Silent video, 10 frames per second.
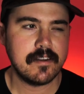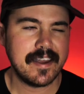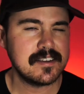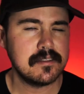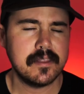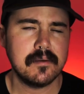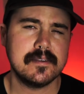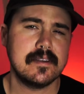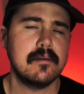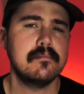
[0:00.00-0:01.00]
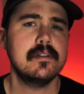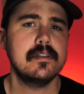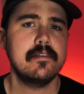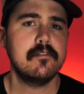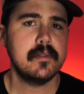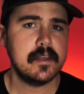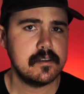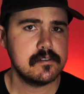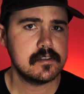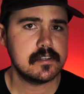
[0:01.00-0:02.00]
And I actually thought that was unbelievably
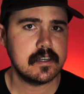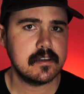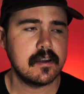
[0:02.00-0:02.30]
interesting.